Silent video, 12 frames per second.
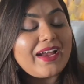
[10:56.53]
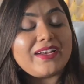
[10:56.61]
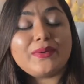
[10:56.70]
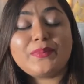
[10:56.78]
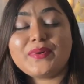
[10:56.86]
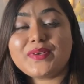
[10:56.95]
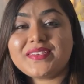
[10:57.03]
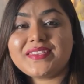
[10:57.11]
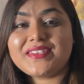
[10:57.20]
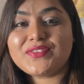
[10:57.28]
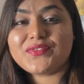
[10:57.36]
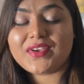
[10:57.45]
and your
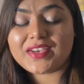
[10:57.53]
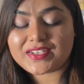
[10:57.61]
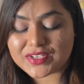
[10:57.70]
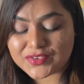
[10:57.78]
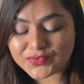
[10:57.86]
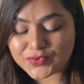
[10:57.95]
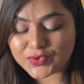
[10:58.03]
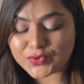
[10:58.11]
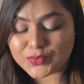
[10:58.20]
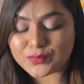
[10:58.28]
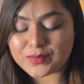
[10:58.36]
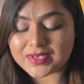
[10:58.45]
person is waiting for you.